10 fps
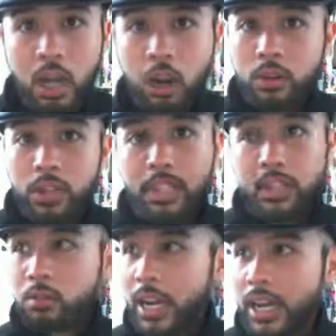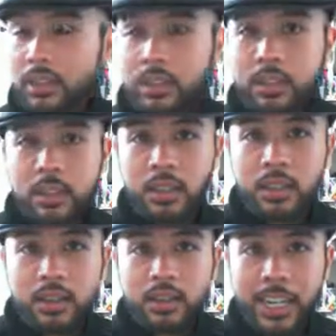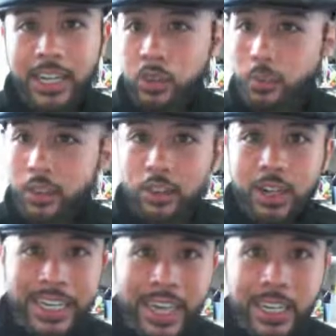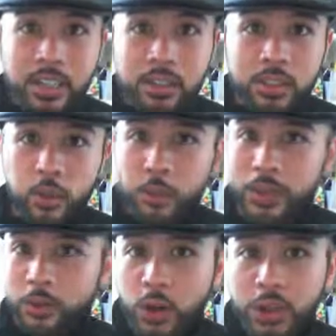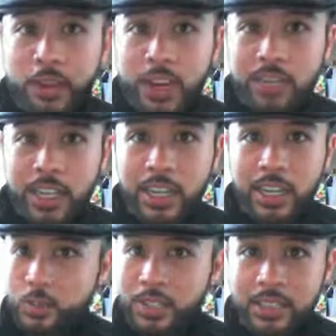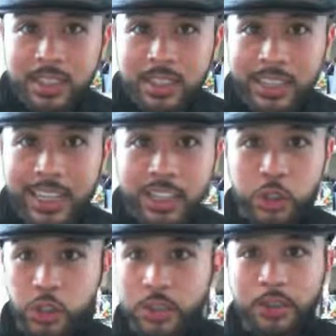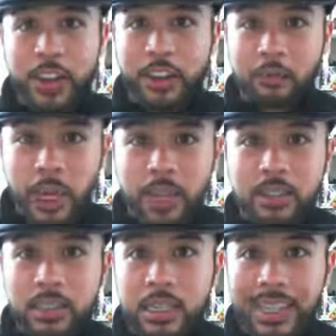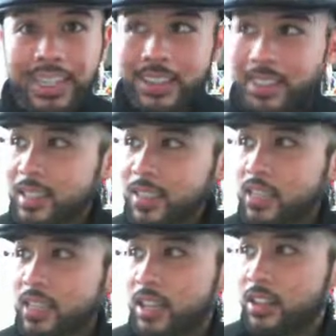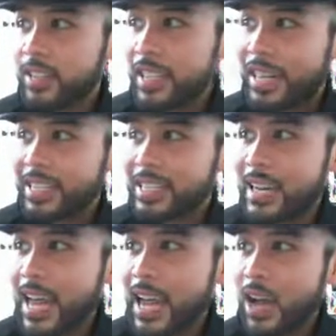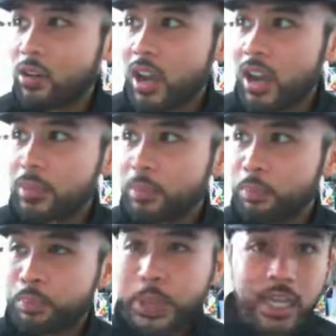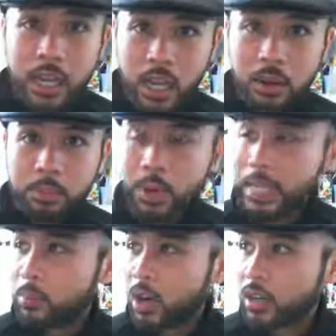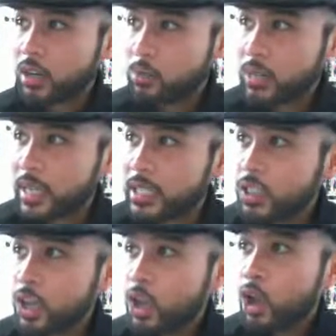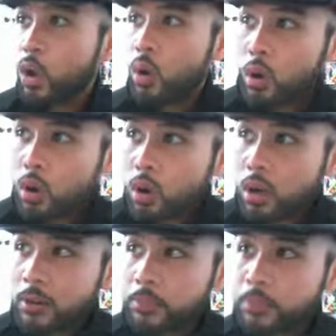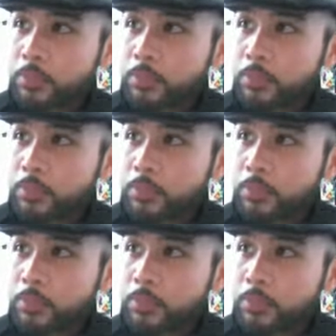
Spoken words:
Oh, really? Great. Right? It's been 30 days. It's been 45 days. It's been 60 days. It's been 5 months. This is a seller that has now gotten beaten up by the marketplace, or